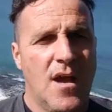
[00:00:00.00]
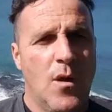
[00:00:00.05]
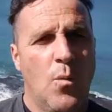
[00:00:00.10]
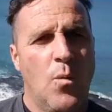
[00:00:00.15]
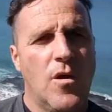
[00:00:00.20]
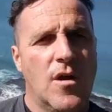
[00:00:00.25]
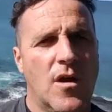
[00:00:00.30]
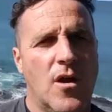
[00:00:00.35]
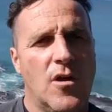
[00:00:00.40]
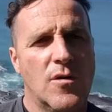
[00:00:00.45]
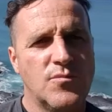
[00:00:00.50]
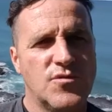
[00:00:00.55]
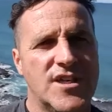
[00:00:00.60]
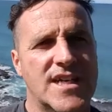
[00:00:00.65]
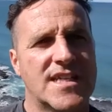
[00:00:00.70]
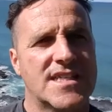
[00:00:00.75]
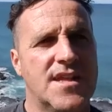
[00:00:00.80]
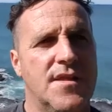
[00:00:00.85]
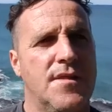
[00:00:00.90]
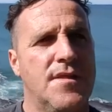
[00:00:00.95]
What
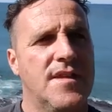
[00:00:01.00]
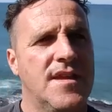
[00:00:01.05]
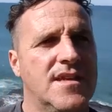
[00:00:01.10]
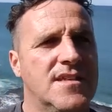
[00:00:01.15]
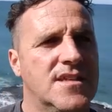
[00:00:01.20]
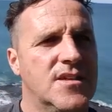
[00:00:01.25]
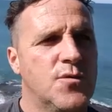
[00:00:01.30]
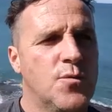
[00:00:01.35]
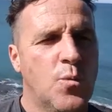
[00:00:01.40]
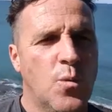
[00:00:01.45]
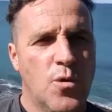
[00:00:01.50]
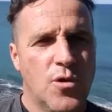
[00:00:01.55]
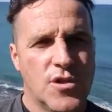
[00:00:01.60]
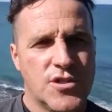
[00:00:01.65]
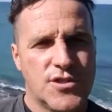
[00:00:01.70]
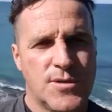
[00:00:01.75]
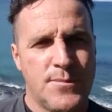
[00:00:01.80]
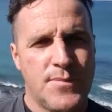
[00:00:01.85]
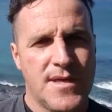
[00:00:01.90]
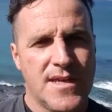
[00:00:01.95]
objects and things are you
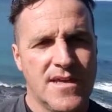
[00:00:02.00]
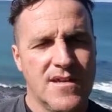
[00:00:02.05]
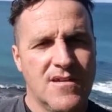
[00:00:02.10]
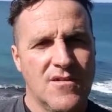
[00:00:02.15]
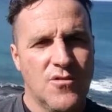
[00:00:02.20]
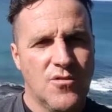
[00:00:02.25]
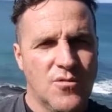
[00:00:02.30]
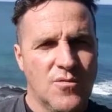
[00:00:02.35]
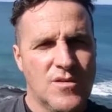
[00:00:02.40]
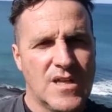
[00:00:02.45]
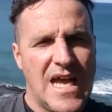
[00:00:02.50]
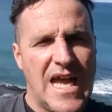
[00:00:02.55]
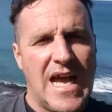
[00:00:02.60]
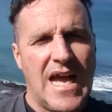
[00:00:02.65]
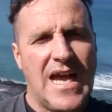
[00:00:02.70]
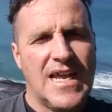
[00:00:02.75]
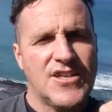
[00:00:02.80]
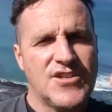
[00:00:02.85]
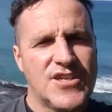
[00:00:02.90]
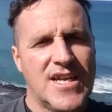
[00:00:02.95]
worshipping or
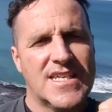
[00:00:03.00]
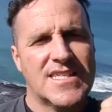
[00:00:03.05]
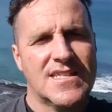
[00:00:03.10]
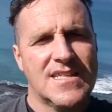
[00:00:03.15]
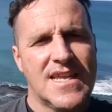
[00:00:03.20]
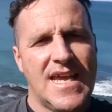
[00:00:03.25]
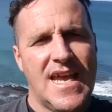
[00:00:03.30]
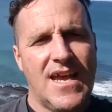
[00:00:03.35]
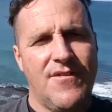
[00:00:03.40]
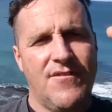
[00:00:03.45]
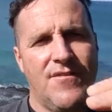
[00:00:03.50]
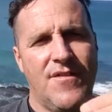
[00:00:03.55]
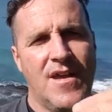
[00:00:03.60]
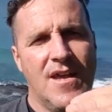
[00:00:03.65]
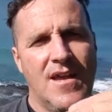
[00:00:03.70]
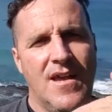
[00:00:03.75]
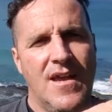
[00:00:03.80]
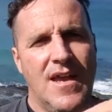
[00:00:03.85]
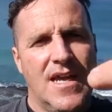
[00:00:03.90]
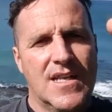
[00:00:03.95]
unjustly have
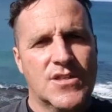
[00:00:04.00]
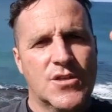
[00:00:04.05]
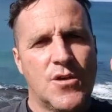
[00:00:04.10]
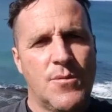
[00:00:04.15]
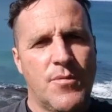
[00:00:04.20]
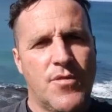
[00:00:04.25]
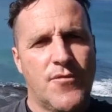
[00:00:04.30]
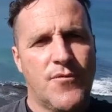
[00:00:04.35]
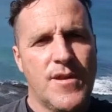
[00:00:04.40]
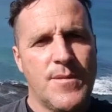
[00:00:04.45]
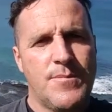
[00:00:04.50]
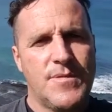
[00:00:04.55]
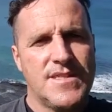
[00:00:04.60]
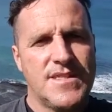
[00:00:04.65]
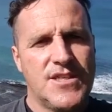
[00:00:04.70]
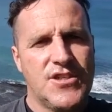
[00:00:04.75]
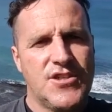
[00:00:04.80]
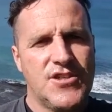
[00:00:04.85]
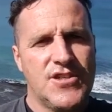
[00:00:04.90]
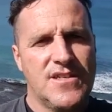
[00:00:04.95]
a top 3
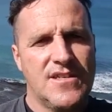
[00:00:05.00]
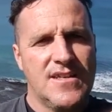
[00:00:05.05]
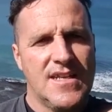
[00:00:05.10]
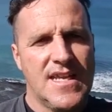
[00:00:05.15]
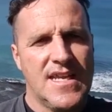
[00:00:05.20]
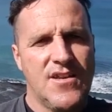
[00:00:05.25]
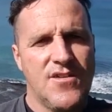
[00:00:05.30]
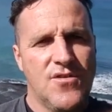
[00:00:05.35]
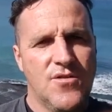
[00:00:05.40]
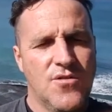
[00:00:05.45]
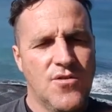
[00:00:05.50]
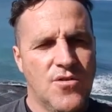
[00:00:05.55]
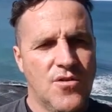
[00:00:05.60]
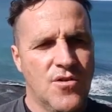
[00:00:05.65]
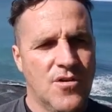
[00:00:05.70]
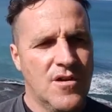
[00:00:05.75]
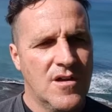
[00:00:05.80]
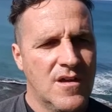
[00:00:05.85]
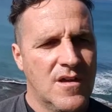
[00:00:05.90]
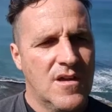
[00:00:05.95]
position in your